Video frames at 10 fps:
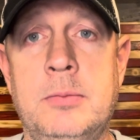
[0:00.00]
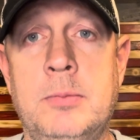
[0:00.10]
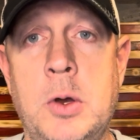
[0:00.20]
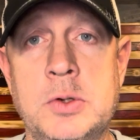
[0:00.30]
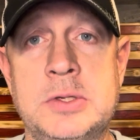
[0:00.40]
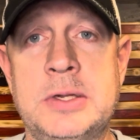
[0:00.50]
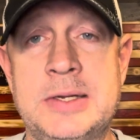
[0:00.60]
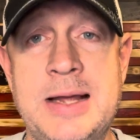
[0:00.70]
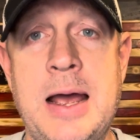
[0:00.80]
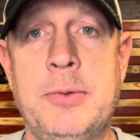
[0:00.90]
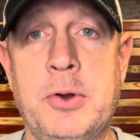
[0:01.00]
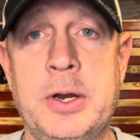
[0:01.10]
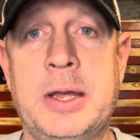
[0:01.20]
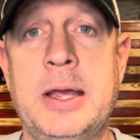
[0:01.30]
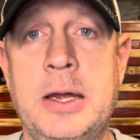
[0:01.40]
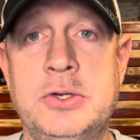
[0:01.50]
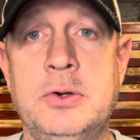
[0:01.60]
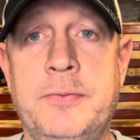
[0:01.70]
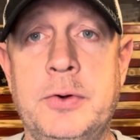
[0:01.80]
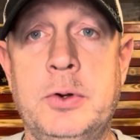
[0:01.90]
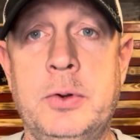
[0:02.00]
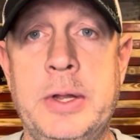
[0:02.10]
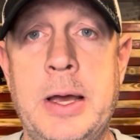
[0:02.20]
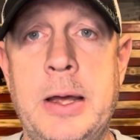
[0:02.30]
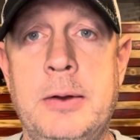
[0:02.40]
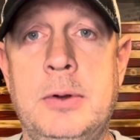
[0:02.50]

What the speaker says: Most of the time they're going to catch you if you're doing that.